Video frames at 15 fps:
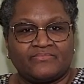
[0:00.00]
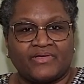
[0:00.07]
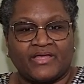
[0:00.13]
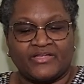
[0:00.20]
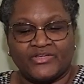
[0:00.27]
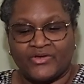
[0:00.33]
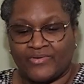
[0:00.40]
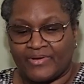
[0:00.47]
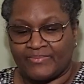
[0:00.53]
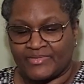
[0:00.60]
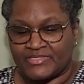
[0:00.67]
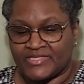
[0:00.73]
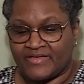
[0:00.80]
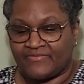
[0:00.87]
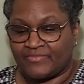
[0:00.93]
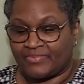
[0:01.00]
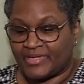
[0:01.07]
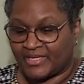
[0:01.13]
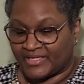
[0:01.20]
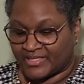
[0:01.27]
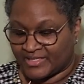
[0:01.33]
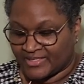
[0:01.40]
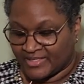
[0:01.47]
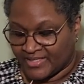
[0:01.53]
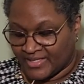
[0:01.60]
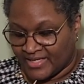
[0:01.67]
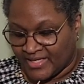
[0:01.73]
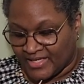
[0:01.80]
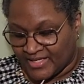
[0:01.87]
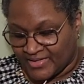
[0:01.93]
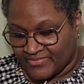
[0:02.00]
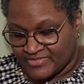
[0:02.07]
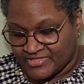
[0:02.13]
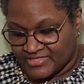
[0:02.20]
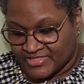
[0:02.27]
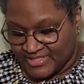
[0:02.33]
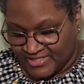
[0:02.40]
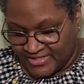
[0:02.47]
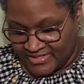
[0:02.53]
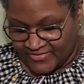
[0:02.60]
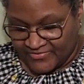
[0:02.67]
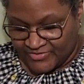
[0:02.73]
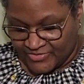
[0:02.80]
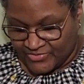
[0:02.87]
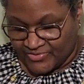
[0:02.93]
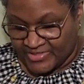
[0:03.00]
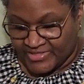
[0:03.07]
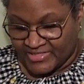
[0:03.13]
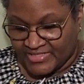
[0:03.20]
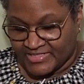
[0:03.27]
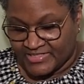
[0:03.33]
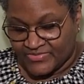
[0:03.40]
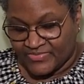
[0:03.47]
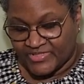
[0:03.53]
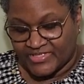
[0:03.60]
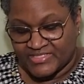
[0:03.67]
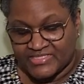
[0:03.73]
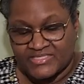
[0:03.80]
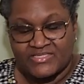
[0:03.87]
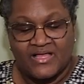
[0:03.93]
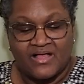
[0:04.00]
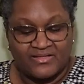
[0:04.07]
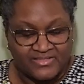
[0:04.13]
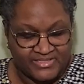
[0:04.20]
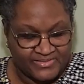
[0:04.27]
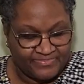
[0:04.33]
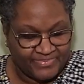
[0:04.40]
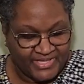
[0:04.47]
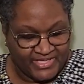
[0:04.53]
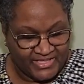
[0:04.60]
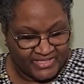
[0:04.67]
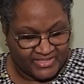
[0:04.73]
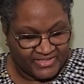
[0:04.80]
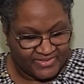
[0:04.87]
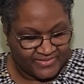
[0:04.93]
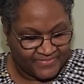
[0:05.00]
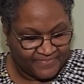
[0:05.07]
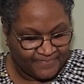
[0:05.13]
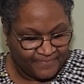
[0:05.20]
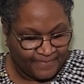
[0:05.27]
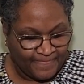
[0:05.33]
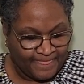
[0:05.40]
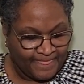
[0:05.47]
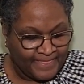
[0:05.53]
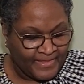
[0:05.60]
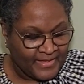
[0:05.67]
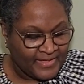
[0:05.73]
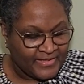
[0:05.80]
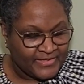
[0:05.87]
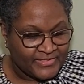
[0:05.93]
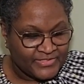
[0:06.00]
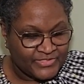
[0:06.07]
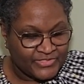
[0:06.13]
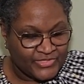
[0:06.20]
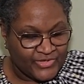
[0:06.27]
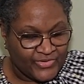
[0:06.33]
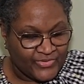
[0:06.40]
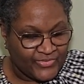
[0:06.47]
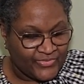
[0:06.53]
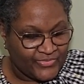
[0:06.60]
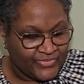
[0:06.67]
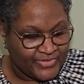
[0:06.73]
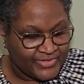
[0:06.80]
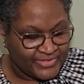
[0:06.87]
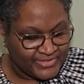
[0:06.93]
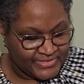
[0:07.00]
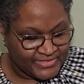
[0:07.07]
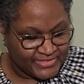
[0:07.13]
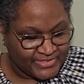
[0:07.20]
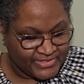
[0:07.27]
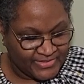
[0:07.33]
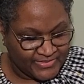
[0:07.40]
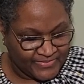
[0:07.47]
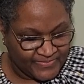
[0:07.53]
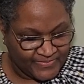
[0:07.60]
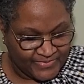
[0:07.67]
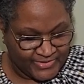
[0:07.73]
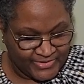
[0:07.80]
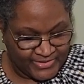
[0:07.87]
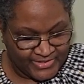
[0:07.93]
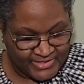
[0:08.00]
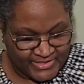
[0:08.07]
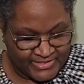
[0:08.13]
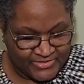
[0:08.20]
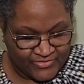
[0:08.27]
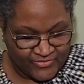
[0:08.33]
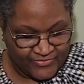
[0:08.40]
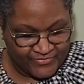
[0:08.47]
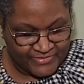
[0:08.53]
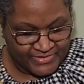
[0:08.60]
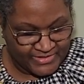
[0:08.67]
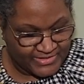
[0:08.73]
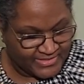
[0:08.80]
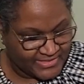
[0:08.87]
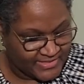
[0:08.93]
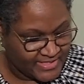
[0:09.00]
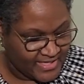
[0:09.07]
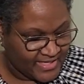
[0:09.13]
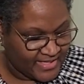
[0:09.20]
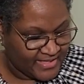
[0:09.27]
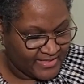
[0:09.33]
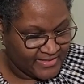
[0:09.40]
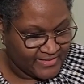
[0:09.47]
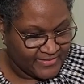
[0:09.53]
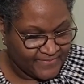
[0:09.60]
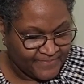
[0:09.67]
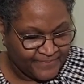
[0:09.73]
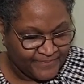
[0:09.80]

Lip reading: I know I must have a pink. And I was thinking of doing this with a solid pink. So let's put these off to the side,